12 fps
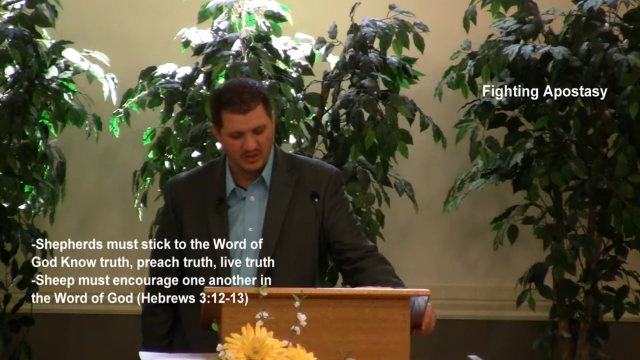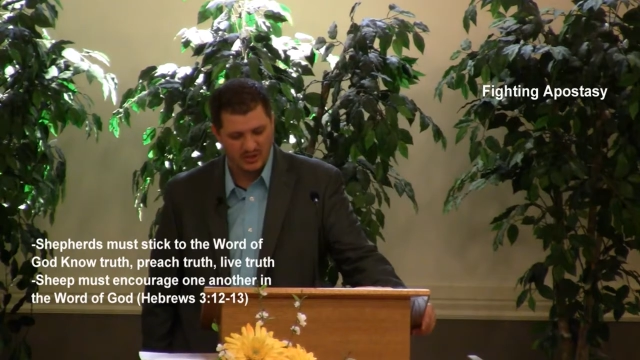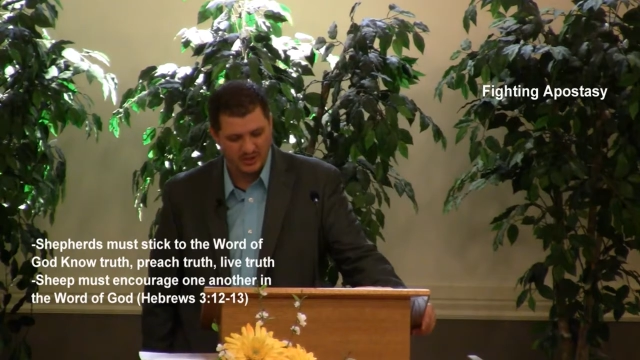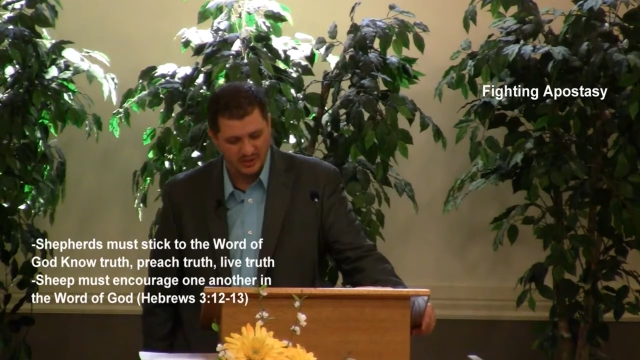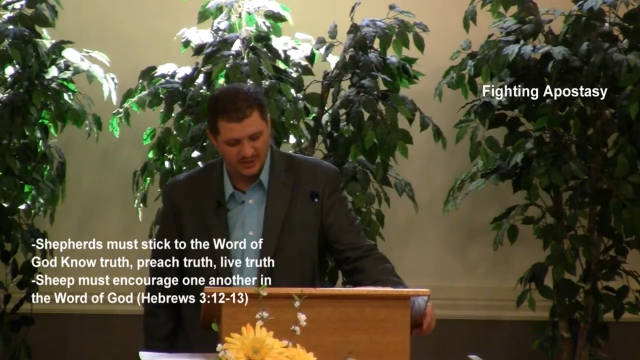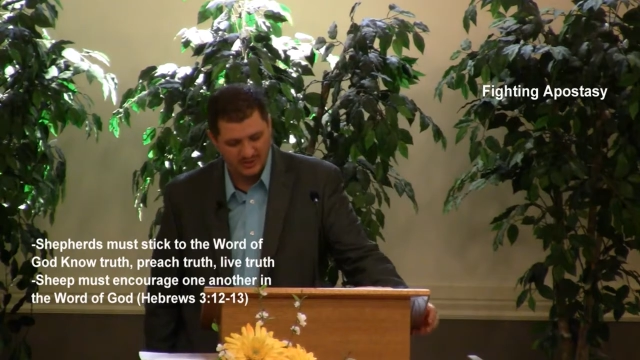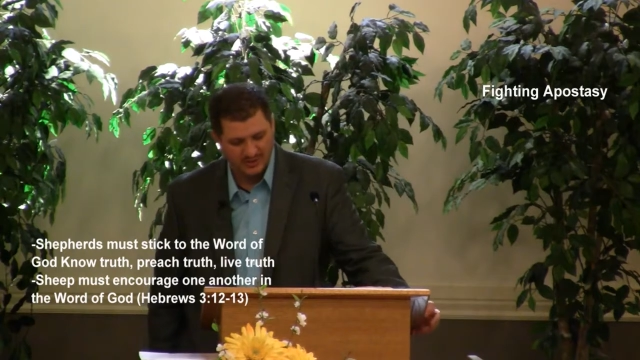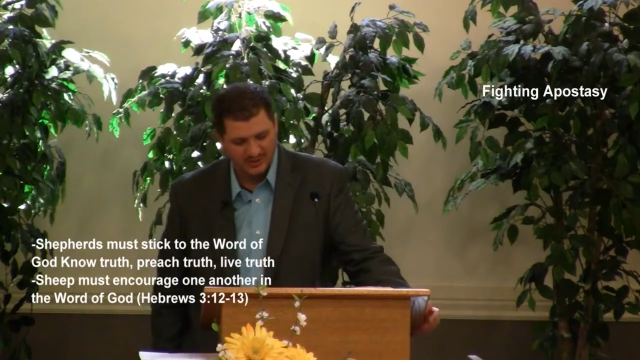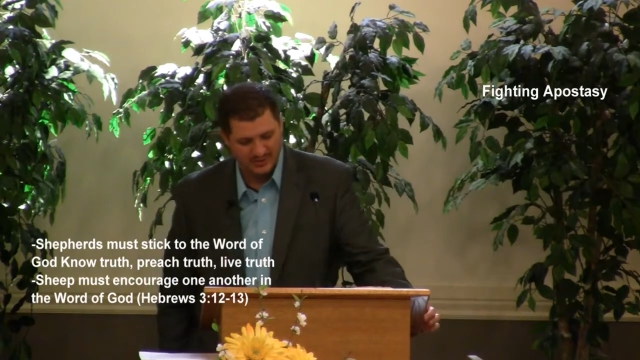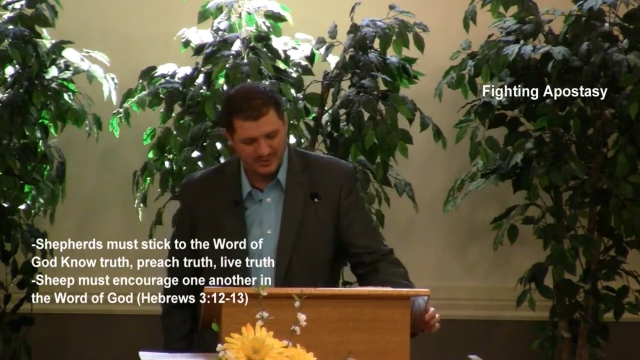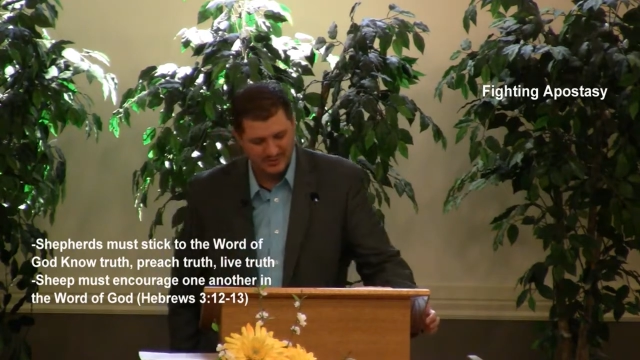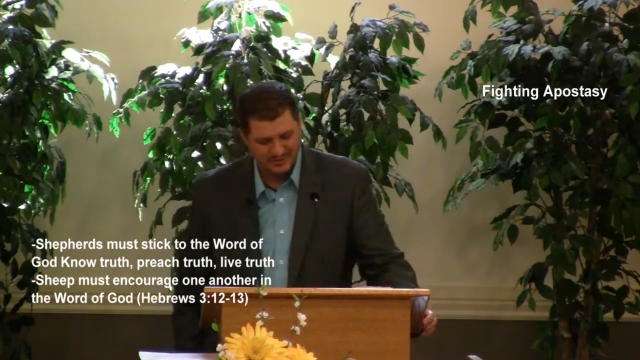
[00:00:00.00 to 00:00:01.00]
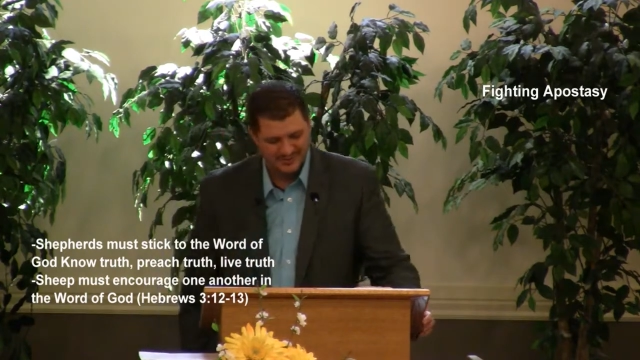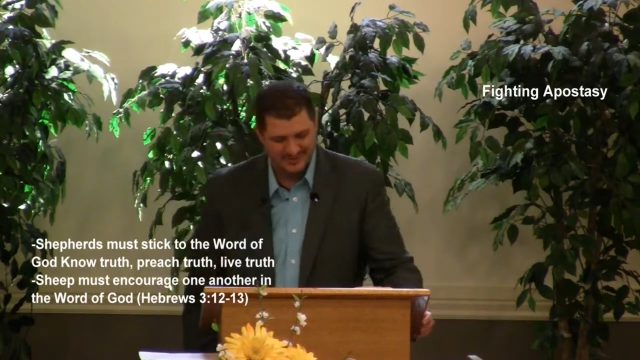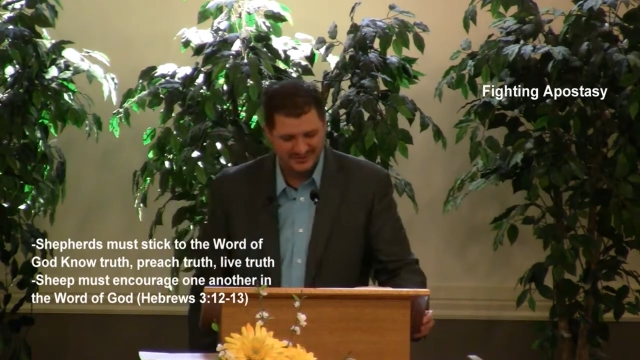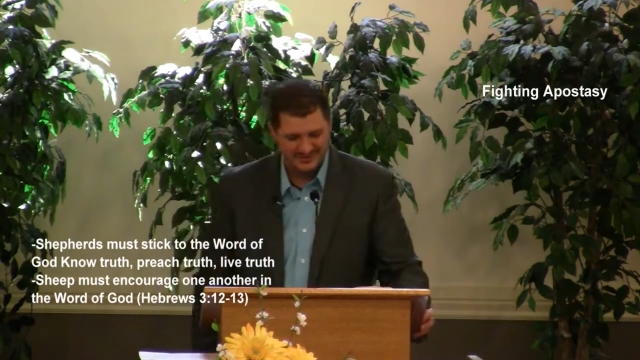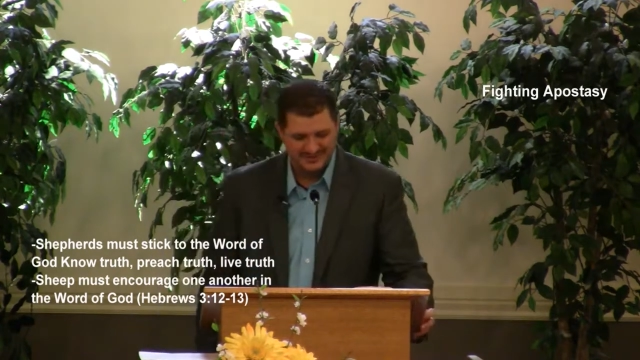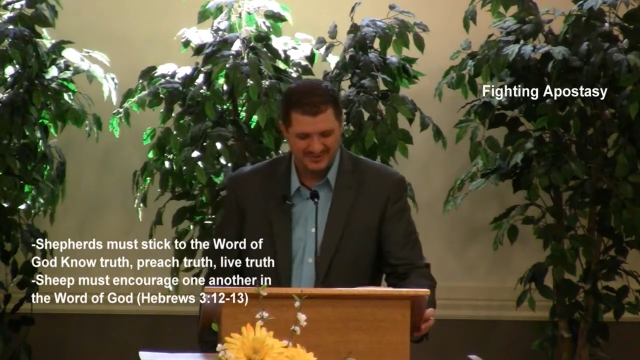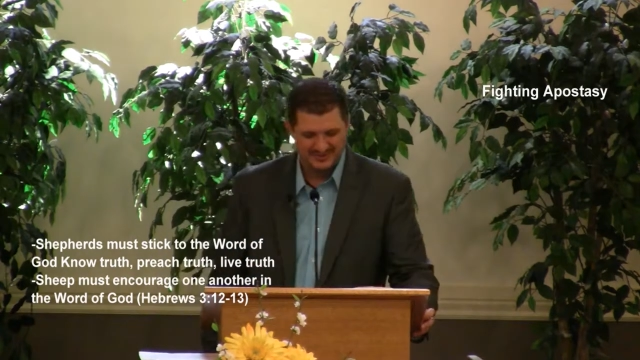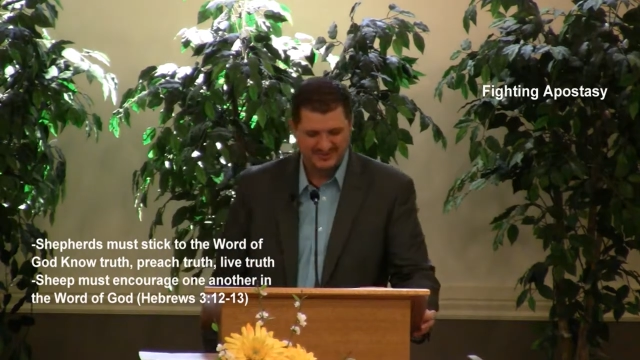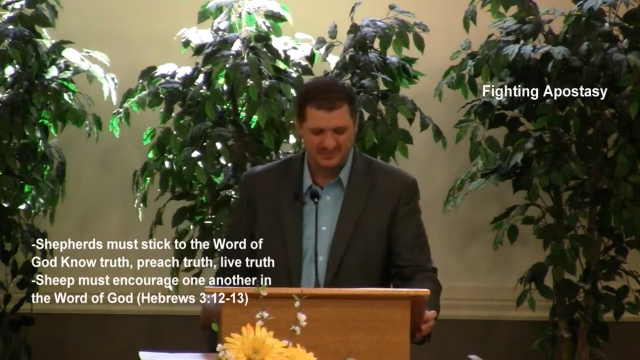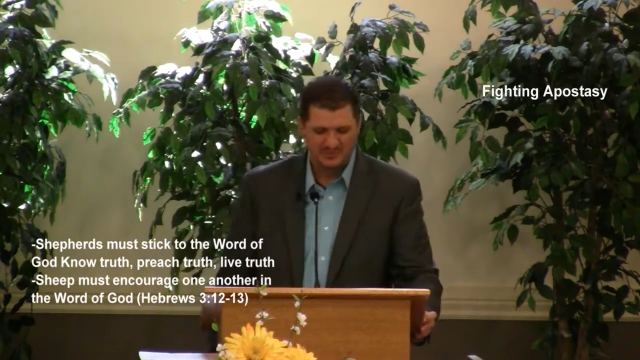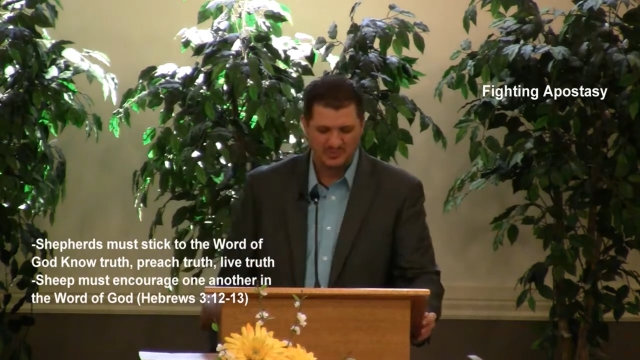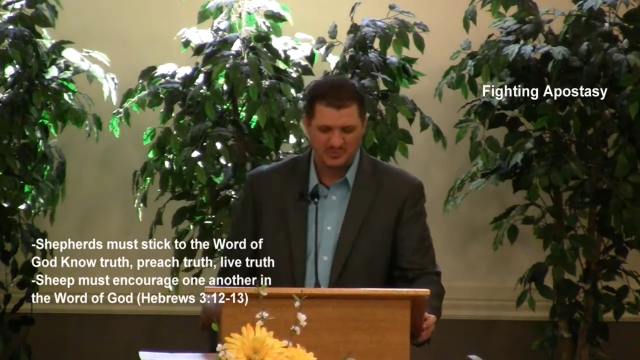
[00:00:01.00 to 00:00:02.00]

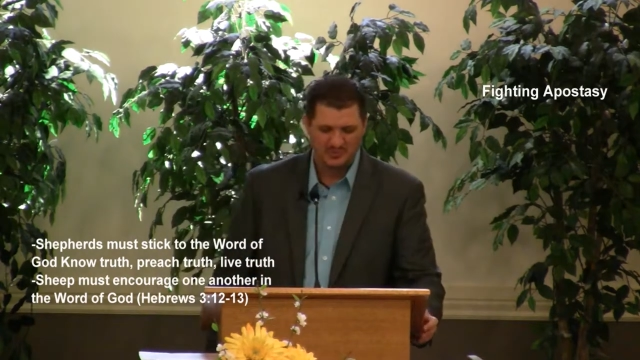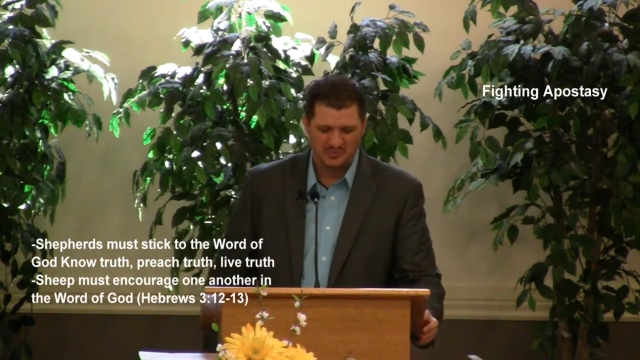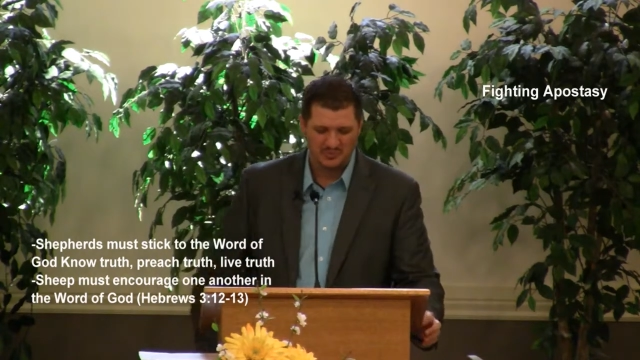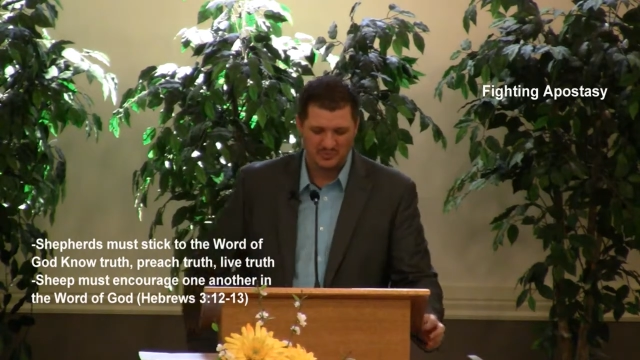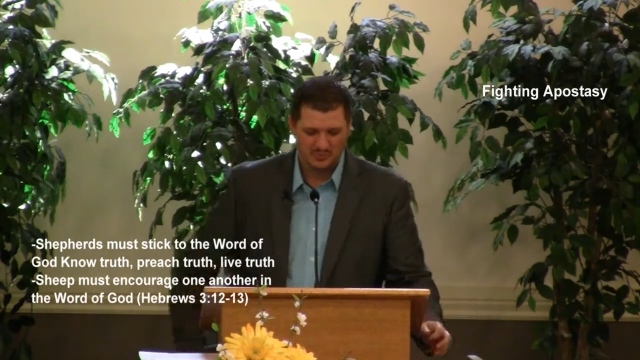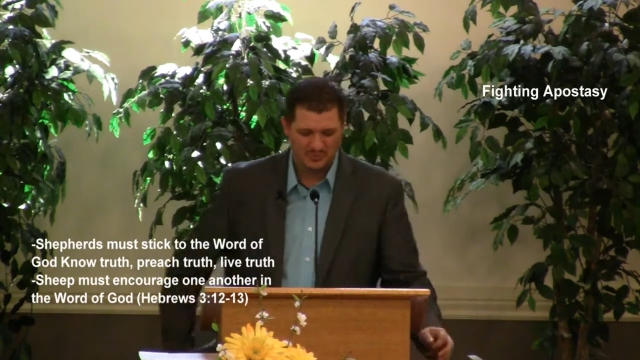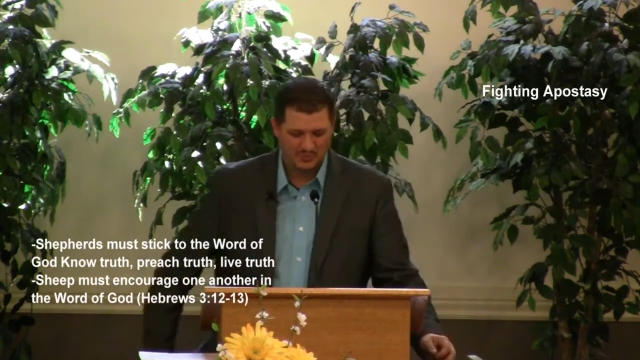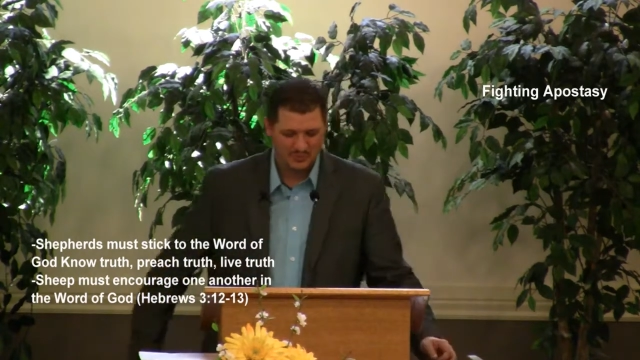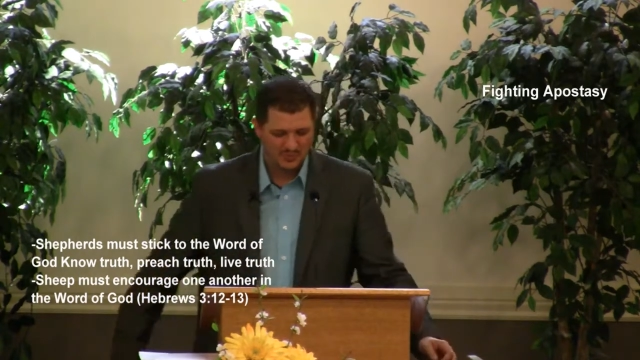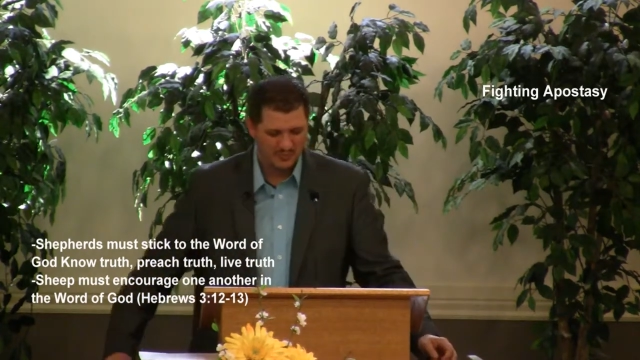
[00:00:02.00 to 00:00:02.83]
(silence)